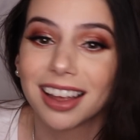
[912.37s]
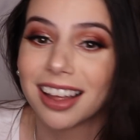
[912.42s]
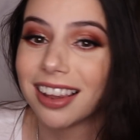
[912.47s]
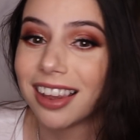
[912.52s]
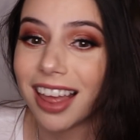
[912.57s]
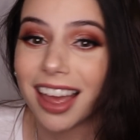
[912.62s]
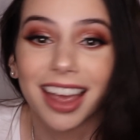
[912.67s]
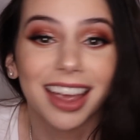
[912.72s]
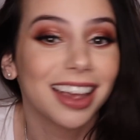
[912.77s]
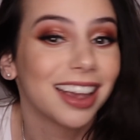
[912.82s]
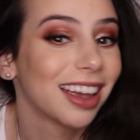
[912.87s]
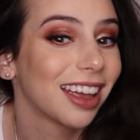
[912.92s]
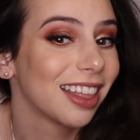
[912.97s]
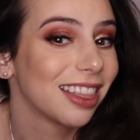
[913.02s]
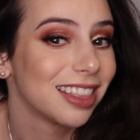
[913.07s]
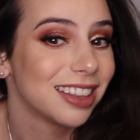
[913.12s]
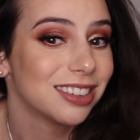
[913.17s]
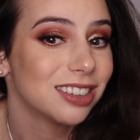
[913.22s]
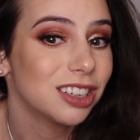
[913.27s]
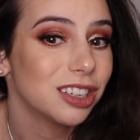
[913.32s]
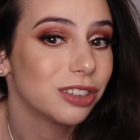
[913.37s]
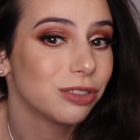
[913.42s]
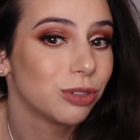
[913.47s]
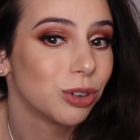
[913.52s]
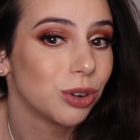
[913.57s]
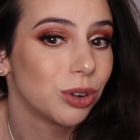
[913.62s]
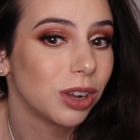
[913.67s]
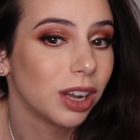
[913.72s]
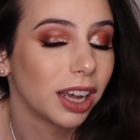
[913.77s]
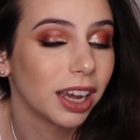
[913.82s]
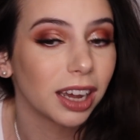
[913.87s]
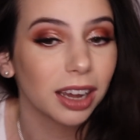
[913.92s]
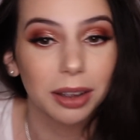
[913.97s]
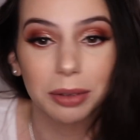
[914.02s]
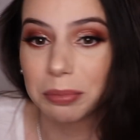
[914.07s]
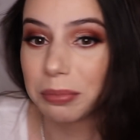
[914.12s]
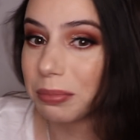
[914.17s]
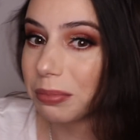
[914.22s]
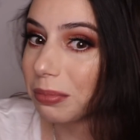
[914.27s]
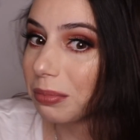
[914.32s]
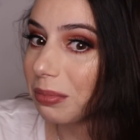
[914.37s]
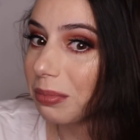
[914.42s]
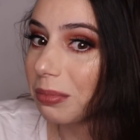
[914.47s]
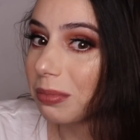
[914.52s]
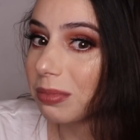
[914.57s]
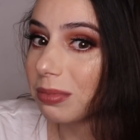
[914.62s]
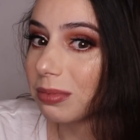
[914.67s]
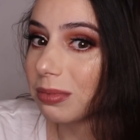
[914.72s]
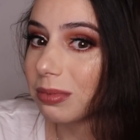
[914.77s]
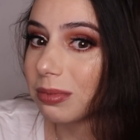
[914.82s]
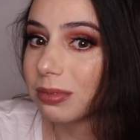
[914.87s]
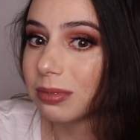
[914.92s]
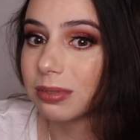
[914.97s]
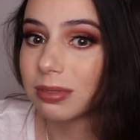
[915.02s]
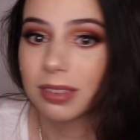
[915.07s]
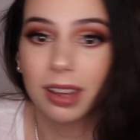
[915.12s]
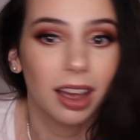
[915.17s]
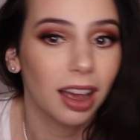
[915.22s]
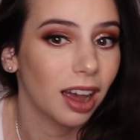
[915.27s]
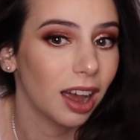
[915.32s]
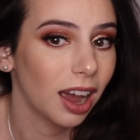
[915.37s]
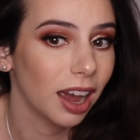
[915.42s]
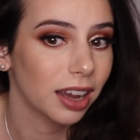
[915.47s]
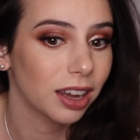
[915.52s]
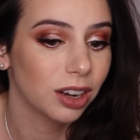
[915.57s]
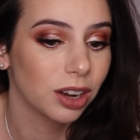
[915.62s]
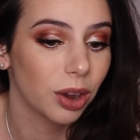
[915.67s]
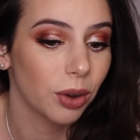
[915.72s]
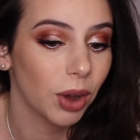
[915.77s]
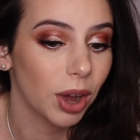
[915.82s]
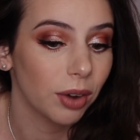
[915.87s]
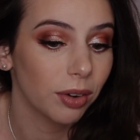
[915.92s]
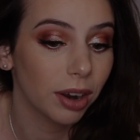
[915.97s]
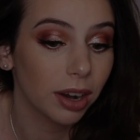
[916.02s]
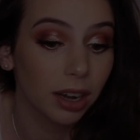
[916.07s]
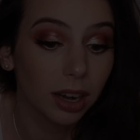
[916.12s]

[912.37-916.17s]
like, this is full glam. I could go out right